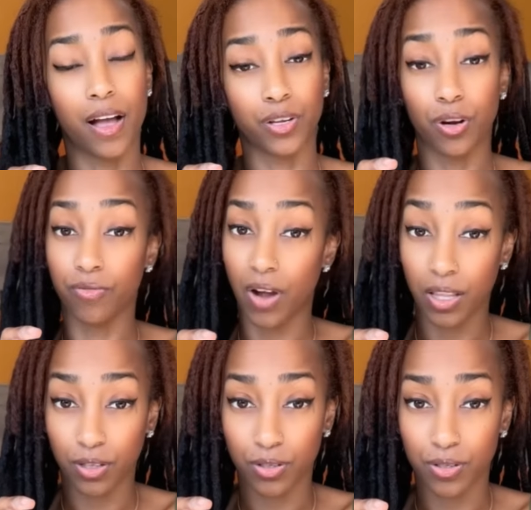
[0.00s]
your
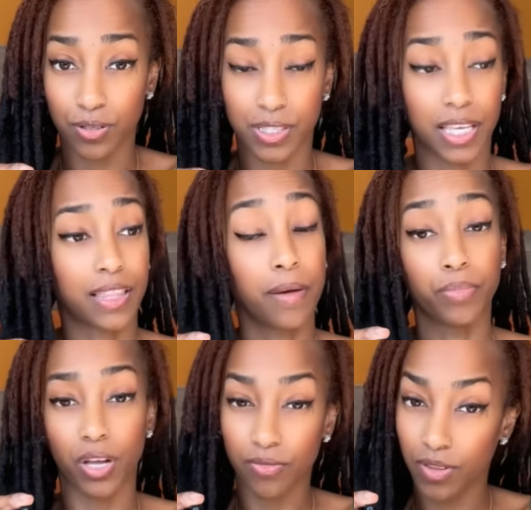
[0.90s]
follicles, get that
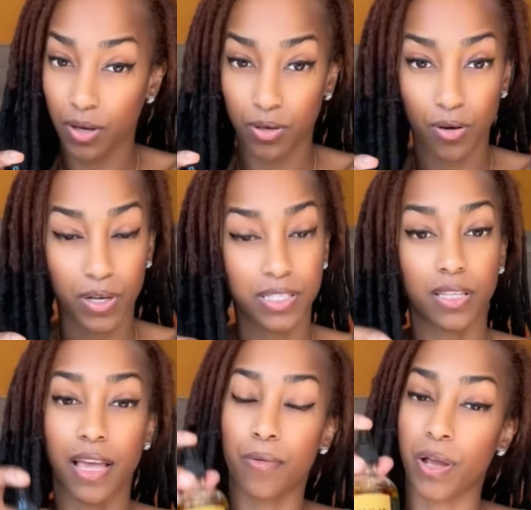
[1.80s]
blood flow going,
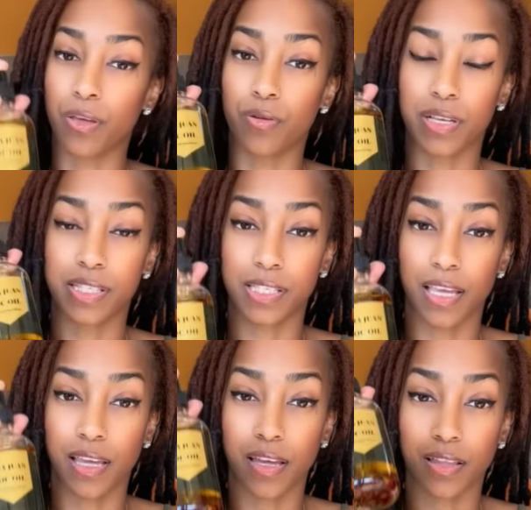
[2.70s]
so that way you can
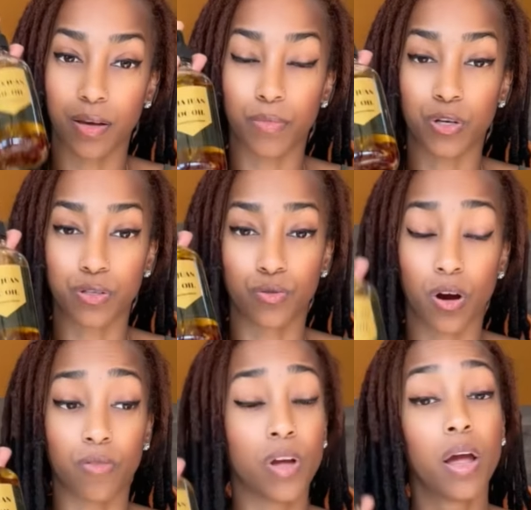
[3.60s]
see the most
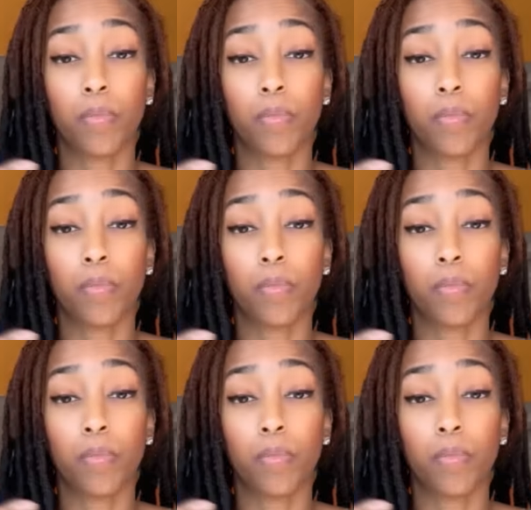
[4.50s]
growth.